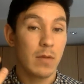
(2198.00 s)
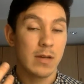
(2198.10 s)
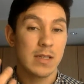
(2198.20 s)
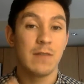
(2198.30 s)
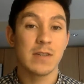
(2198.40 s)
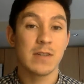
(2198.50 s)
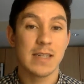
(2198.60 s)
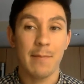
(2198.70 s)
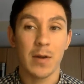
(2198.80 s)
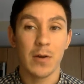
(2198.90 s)
Steven
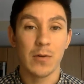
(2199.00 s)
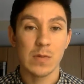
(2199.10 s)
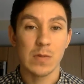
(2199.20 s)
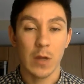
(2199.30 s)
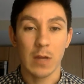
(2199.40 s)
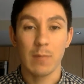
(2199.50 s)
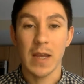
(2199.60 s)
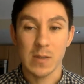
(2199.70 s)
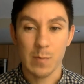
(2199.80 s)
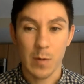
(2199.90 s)
Stamkos played
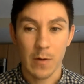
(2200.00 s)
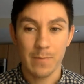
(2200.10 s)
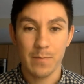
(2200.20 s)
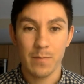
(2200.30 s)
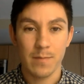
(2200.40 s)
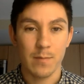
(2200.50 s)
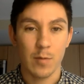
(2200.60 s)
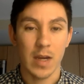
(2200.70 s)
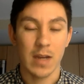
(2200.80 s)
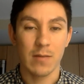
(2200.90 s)
baseball,
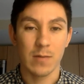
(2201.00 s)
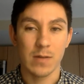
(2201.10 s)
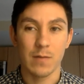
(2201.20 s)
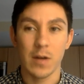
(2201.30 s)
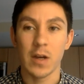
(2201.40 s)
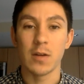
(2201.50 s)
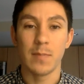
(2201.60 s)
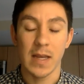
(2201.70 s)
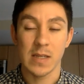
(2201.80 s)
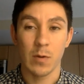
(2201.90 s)
right, and was a very good
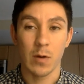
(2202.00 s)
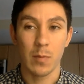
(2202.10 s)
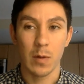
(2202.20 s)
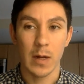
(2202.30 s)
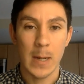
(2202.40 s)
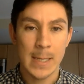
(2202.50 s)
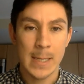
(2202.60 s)
baseball player.